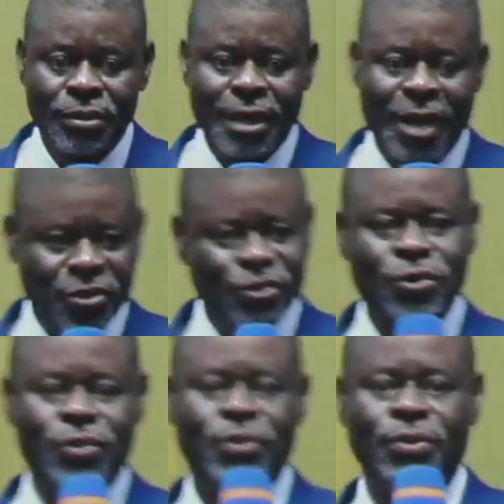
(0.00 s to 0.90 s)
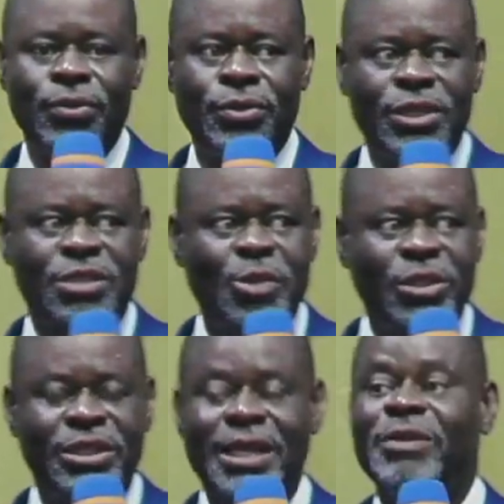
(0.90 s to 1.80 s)
I want you to know this
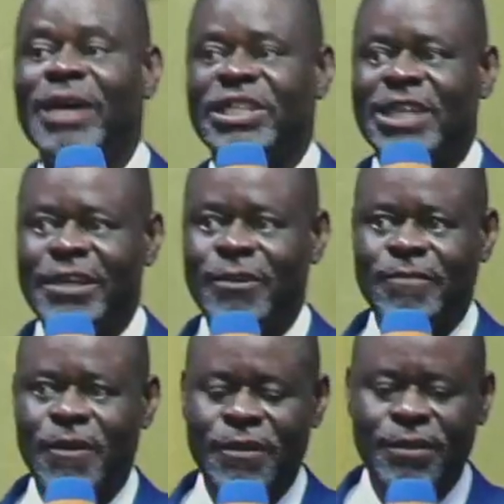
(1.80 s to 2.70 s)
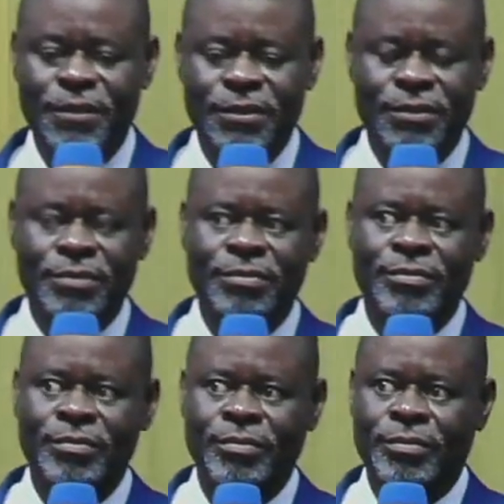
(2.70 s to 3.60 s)
morning that you are a child of God.
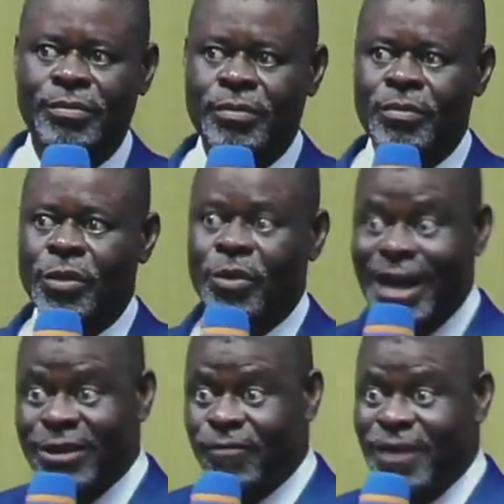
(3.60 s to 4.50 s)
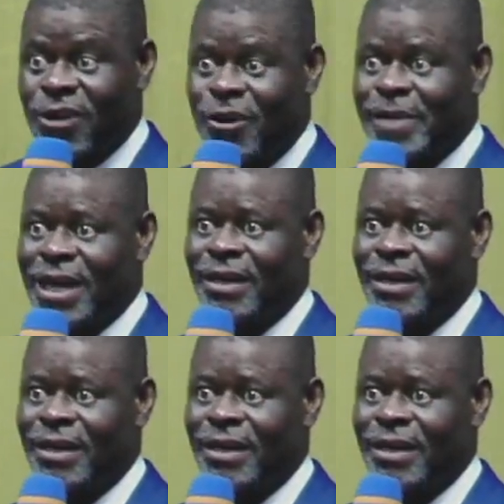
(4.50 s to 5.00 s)
You are an overcomer.